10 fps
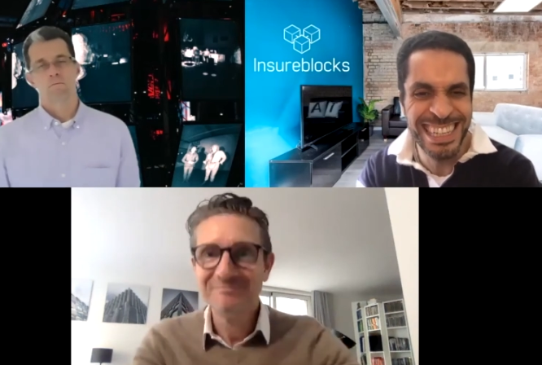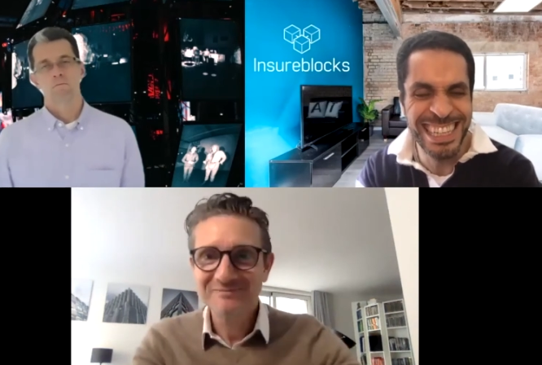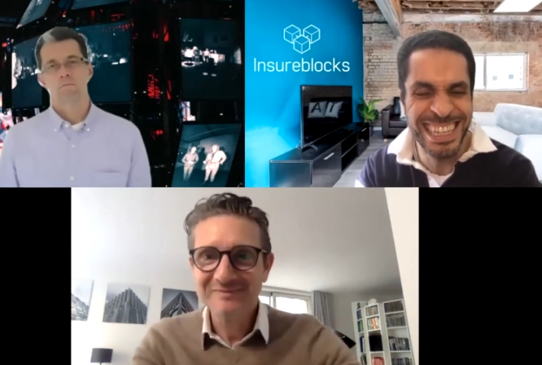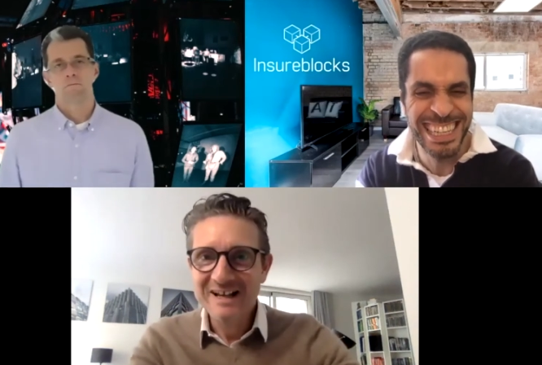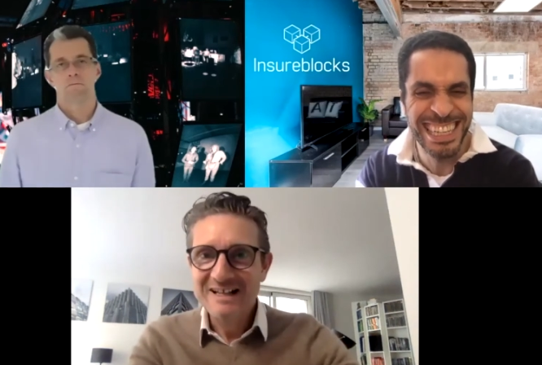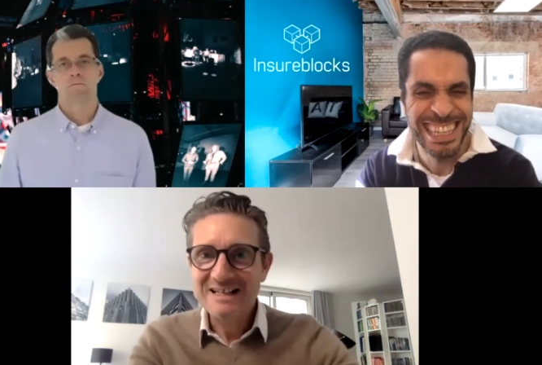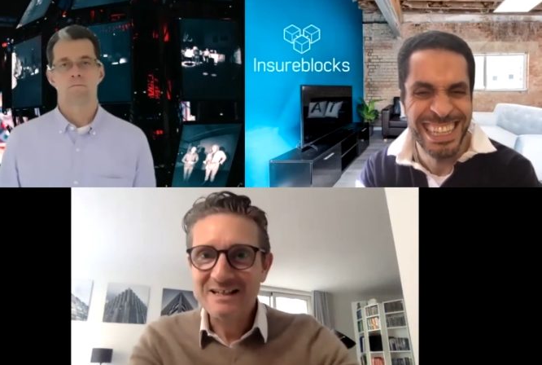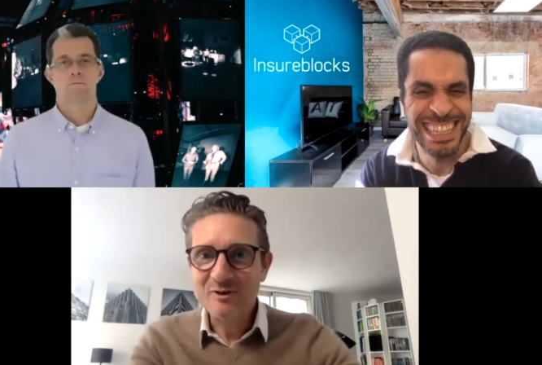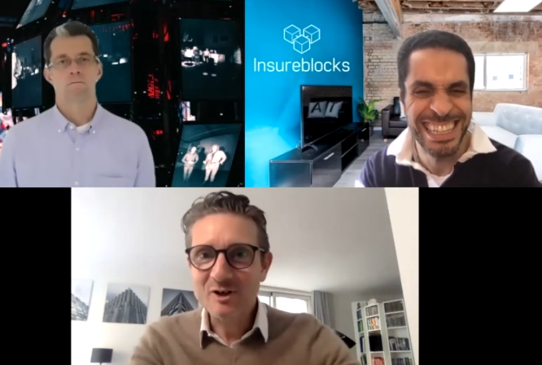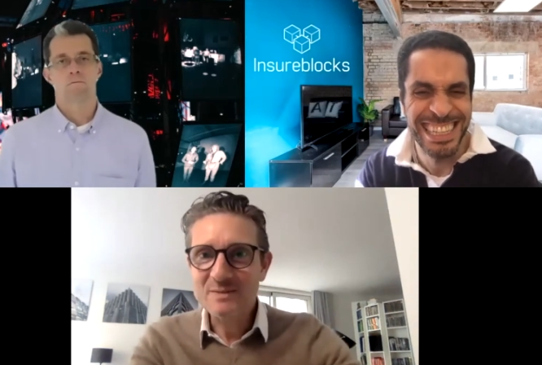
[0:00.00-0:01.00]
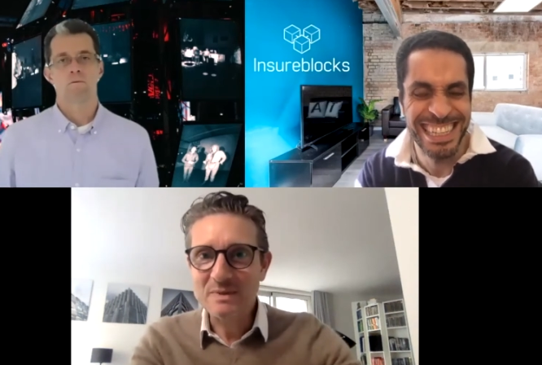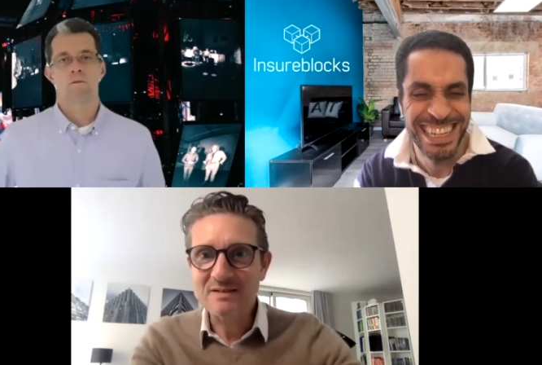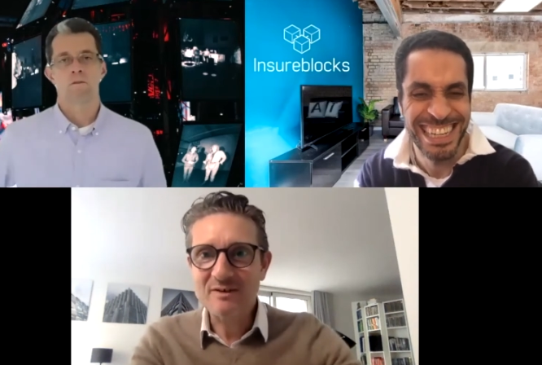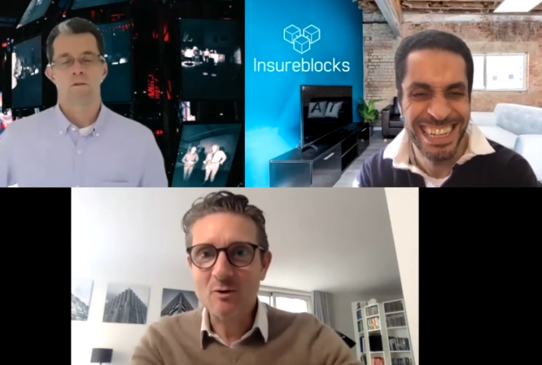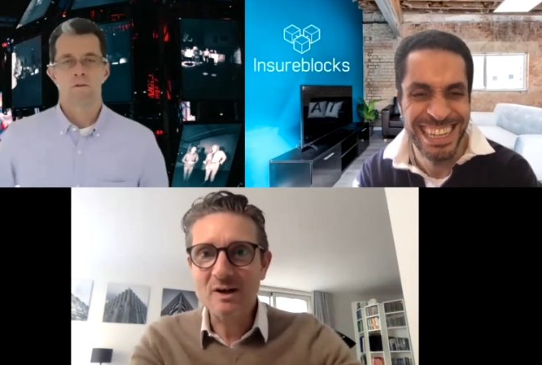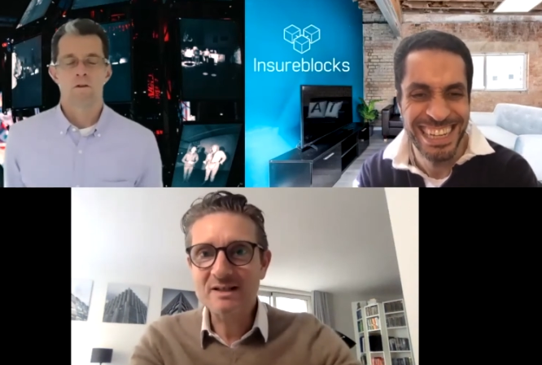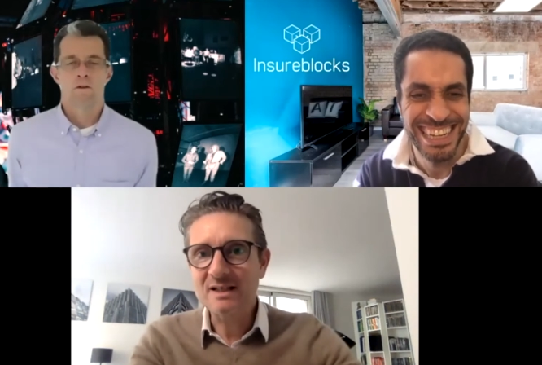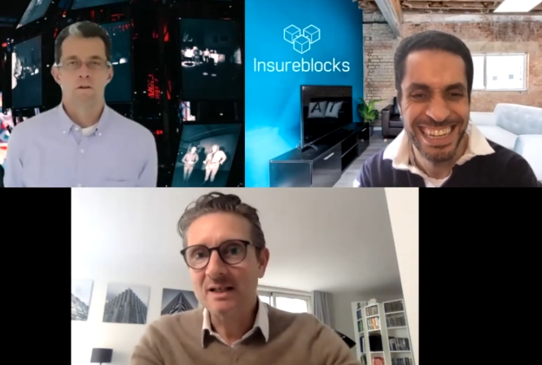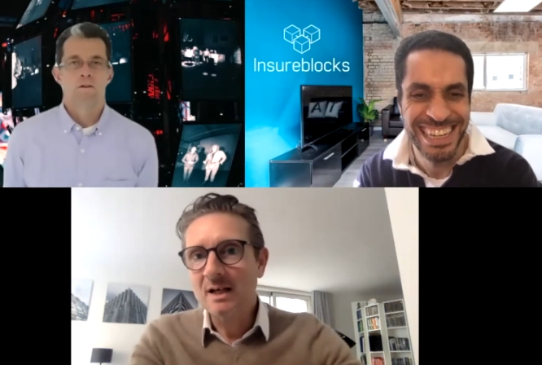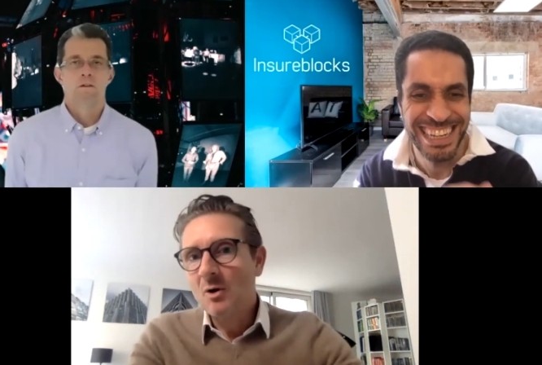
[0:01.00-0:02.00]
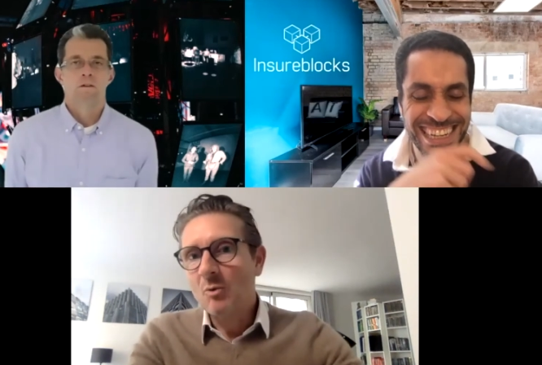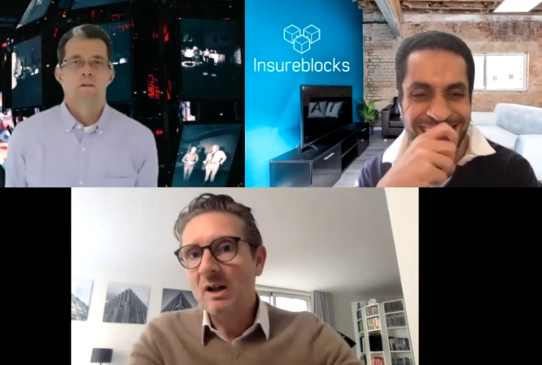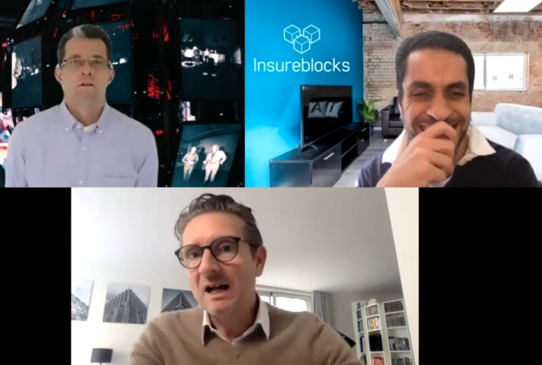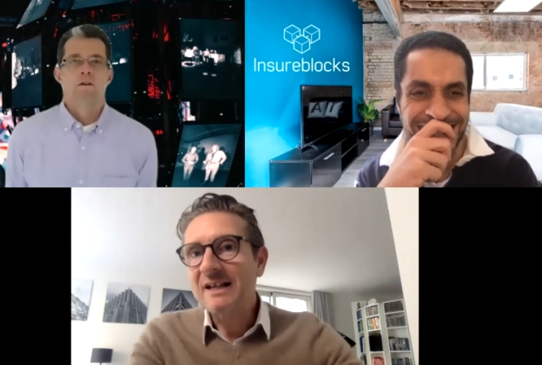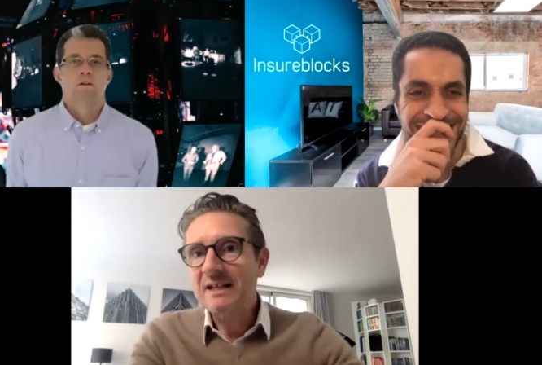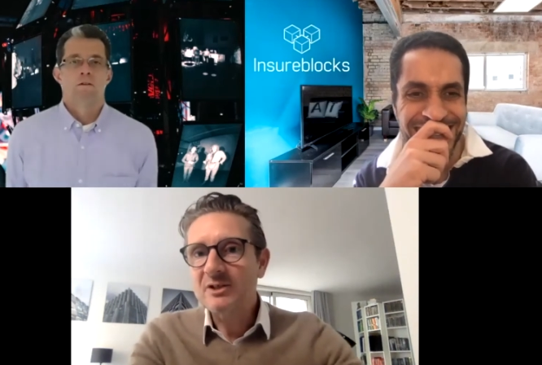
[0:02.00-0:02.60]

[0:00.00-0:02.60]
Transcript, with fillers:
Speaker 1: a very specific question. Well, I guess